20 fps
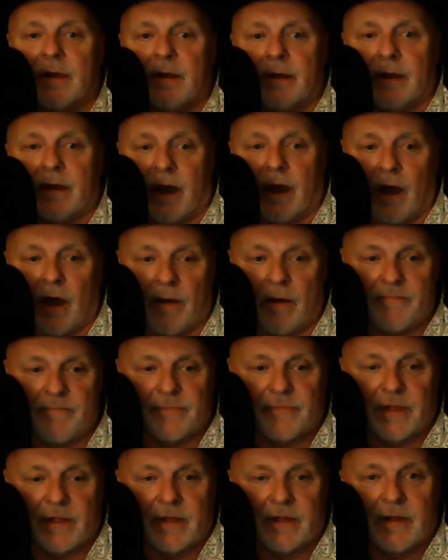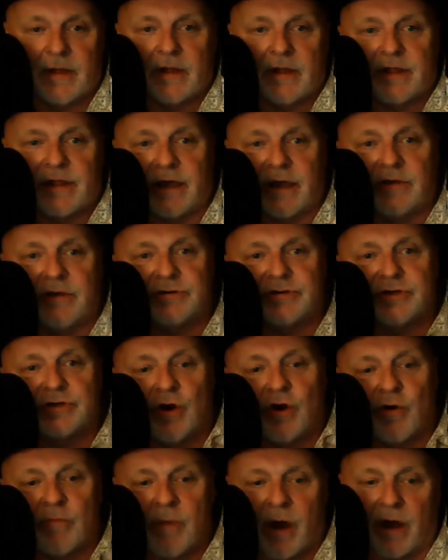Thank you
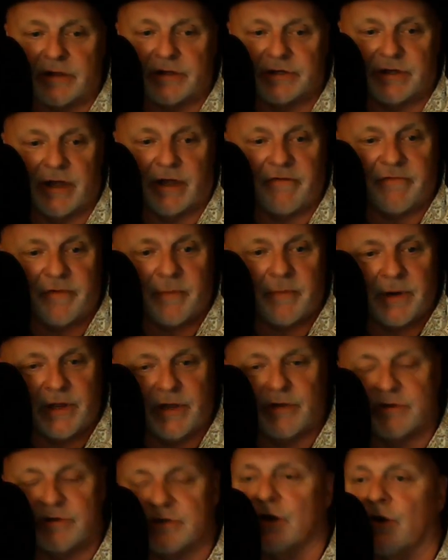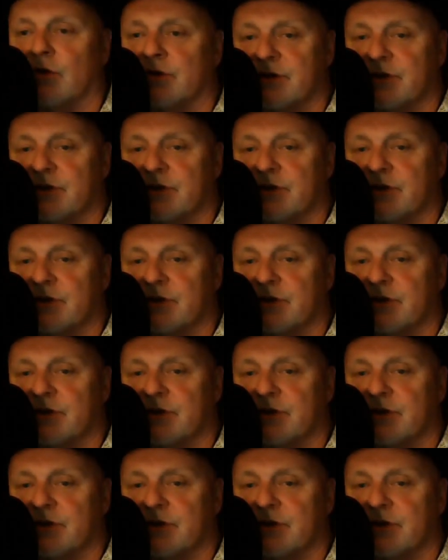so much, everybody who's looked